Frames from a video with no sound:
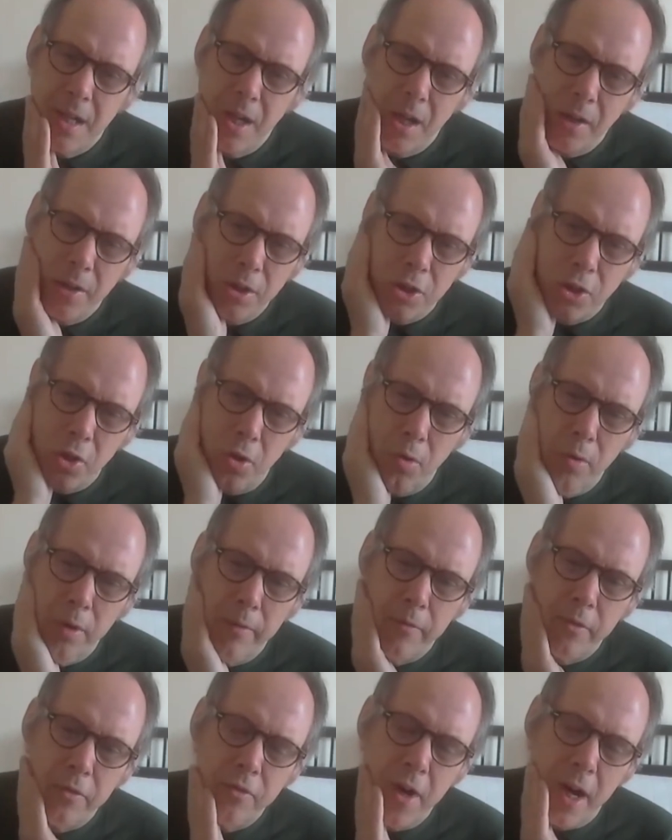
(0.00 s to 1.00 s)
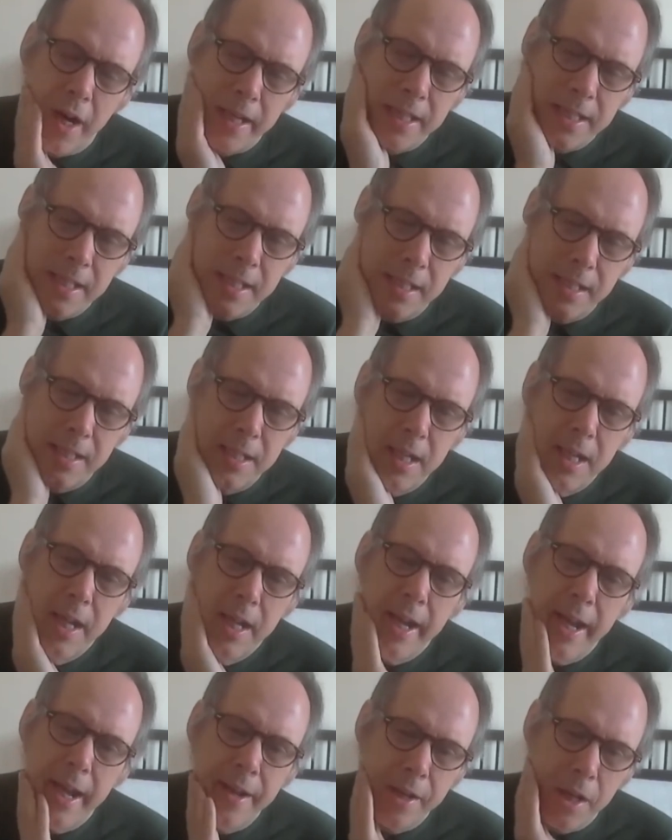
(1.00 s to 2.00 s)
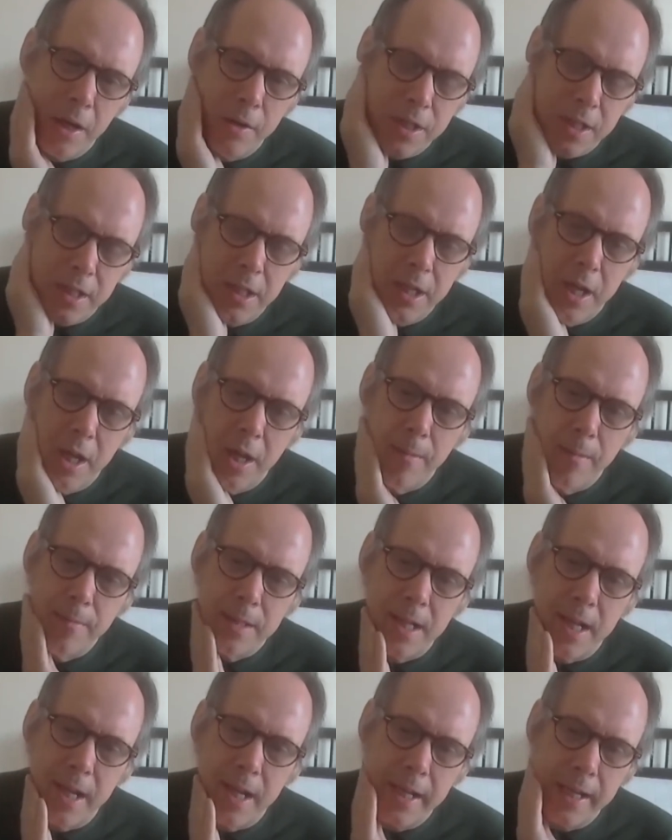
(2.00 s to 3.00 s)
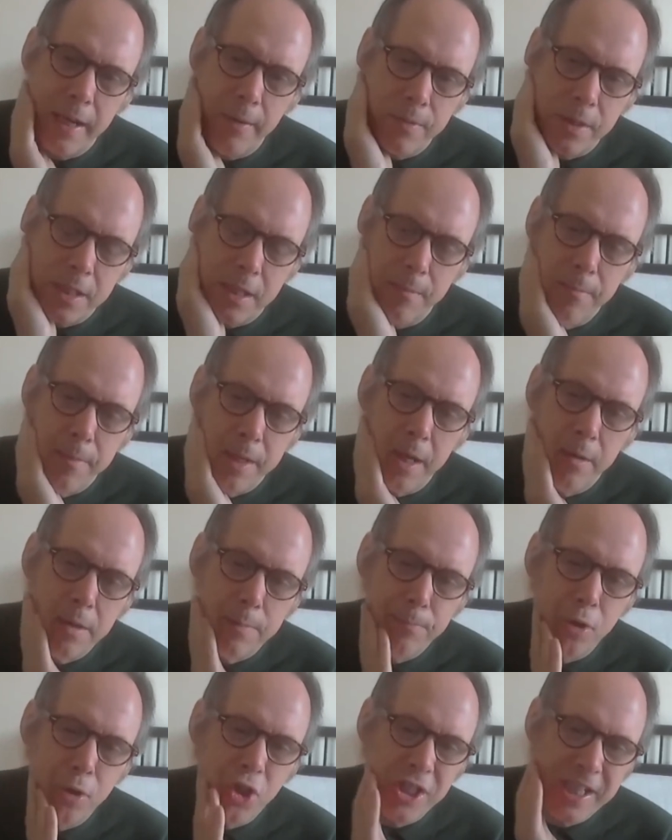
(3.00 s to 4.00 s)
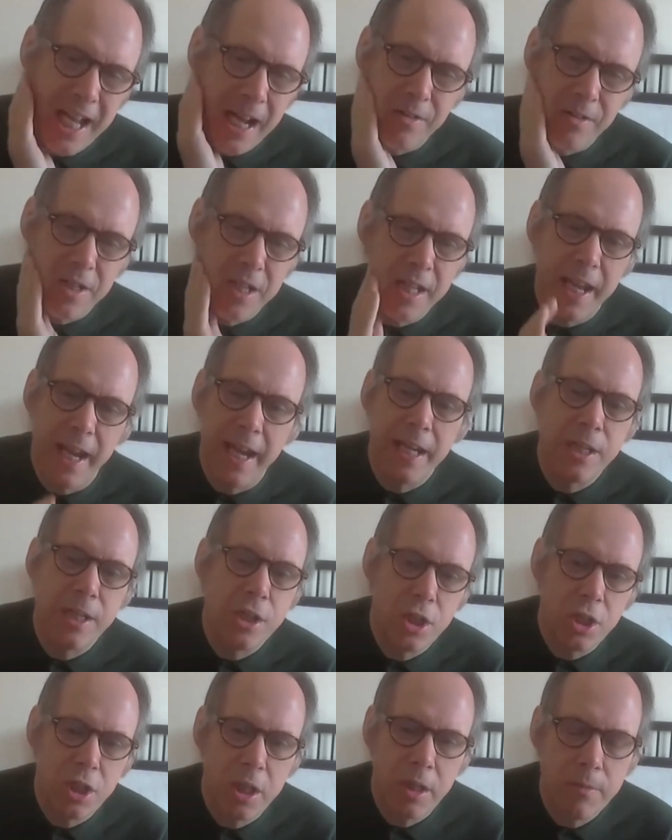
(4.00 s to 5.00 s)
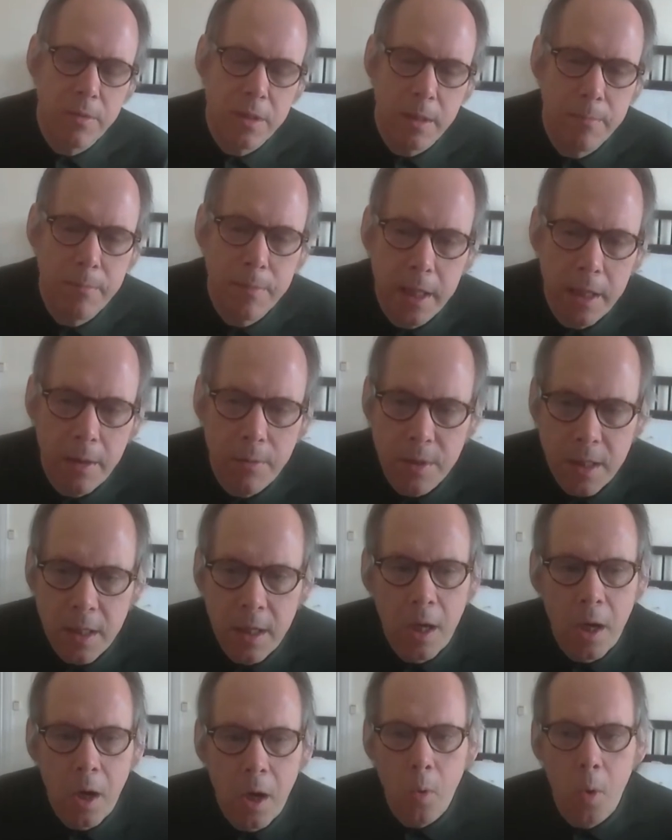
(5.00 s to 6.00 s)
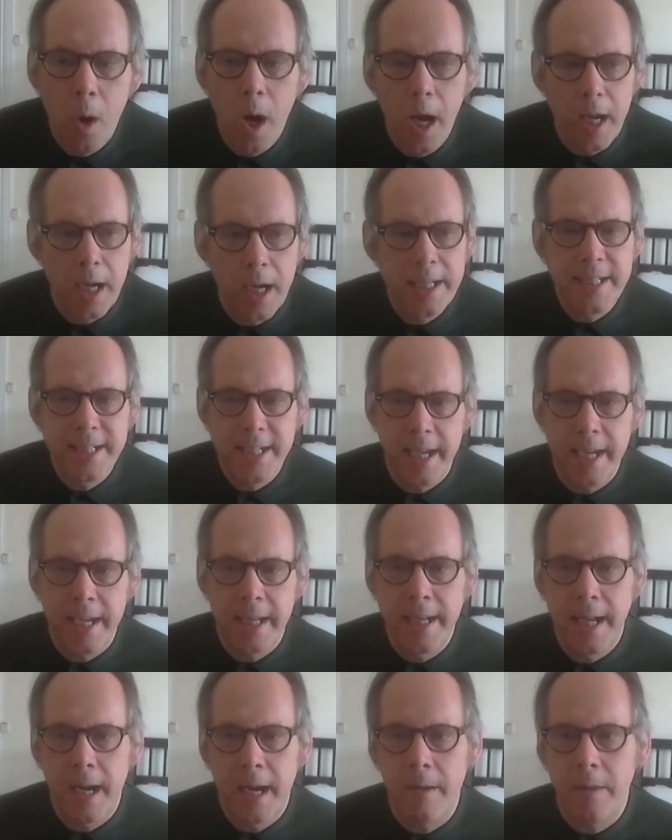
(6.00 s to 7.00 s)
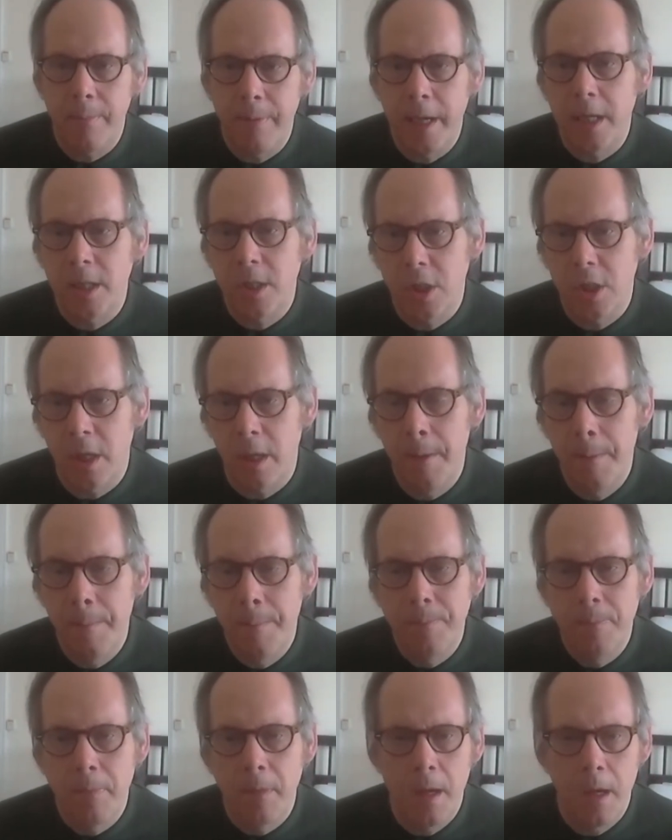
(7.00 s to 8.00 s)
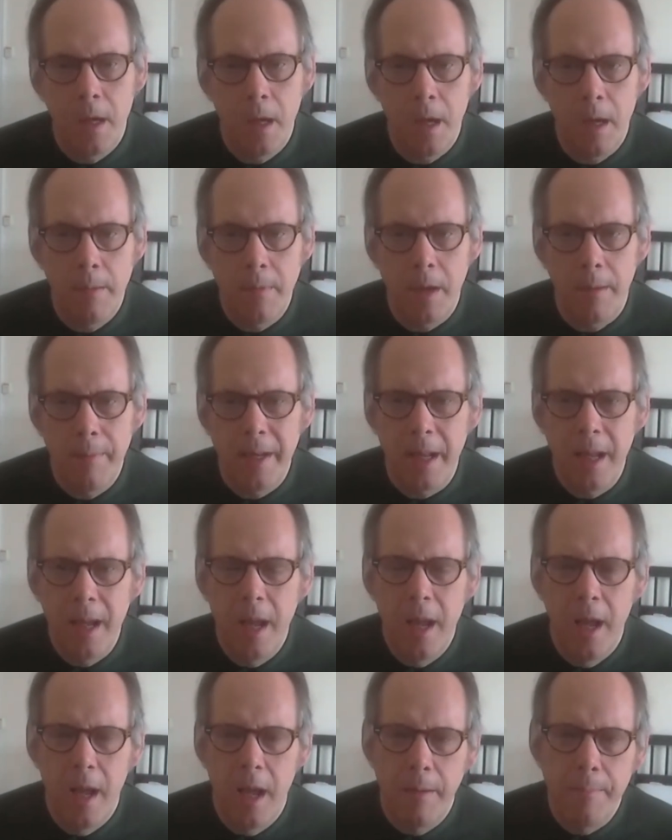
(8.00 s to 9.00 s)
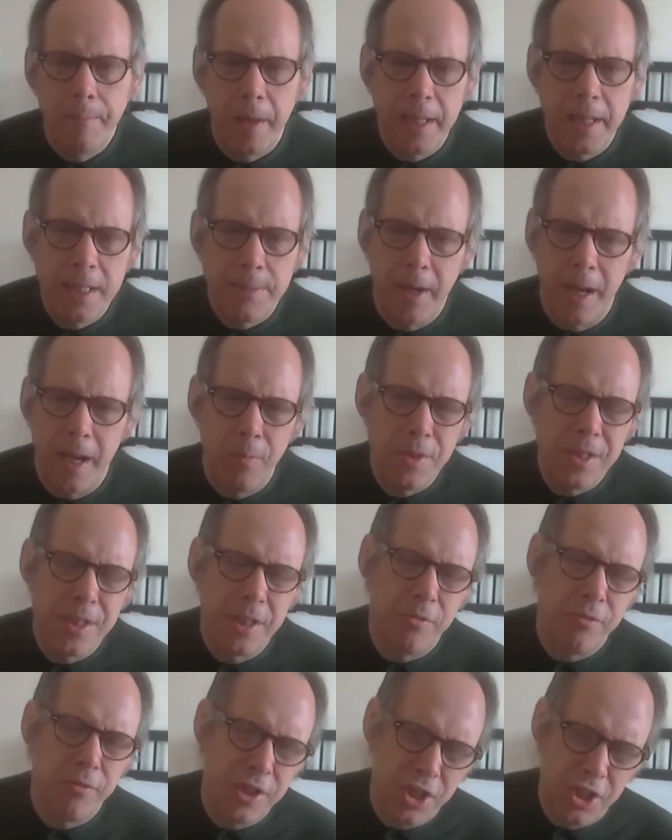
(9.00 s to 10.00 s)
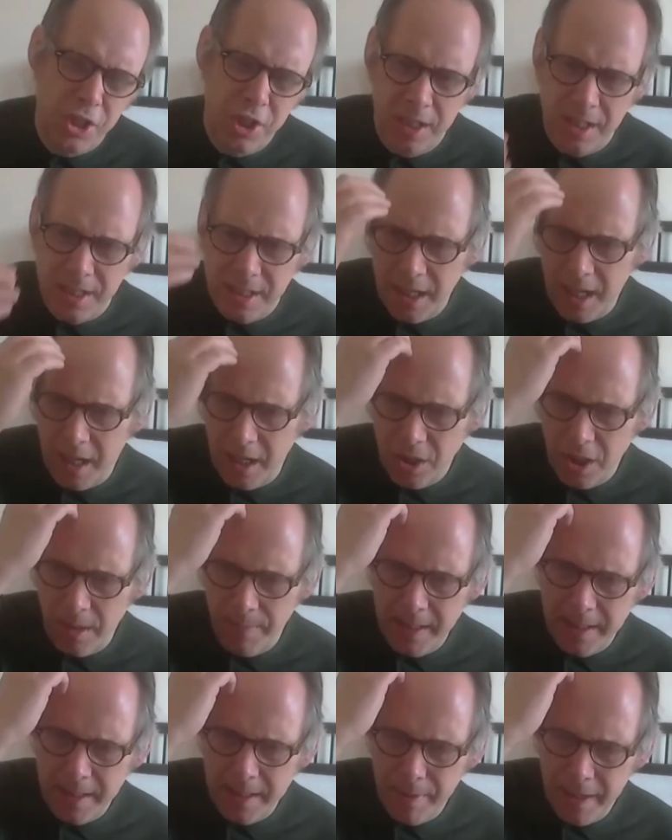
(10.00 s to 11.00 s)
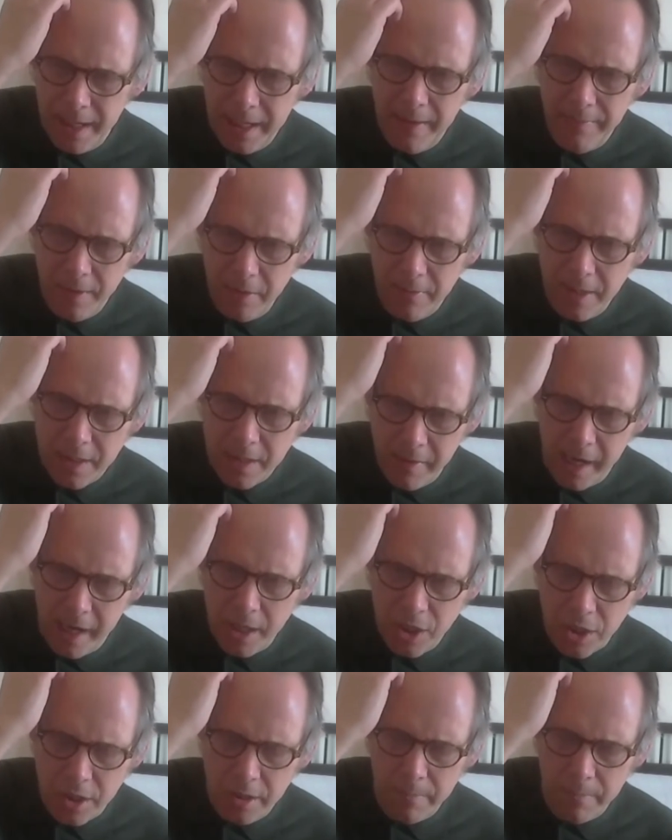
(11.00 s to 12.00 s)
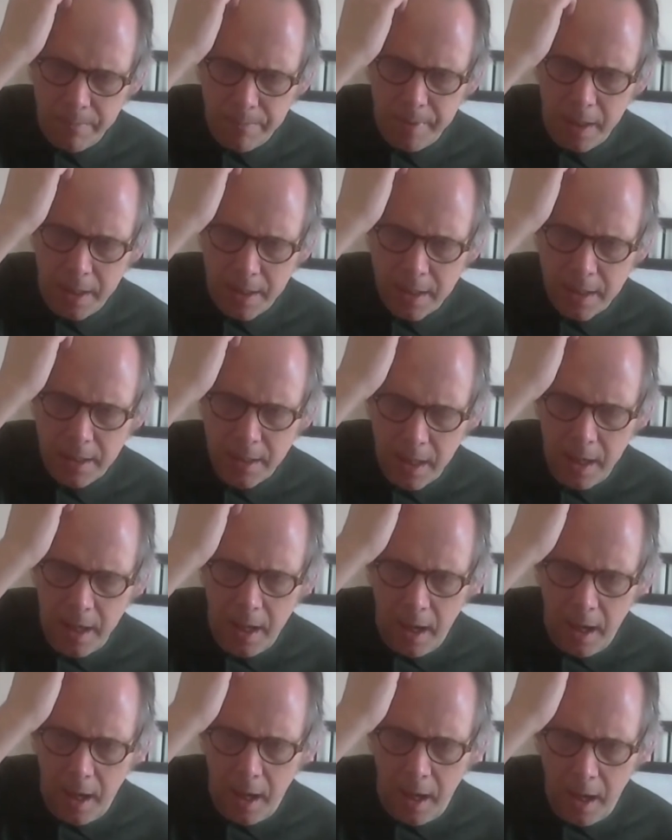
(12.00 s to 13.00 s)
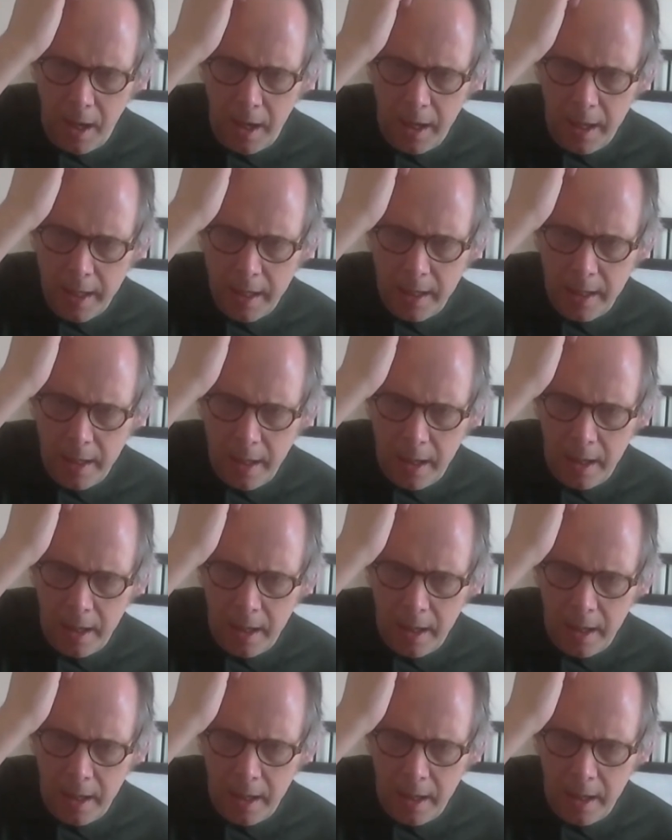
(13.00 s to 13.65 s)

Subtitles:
the story of Christ in those terms, that he was somebody who was pushed out to the edge. He was somebody who was quietly taken out of the picture. By this point, I wasn't a Christian as such. I didn't believe in the resurrection, but I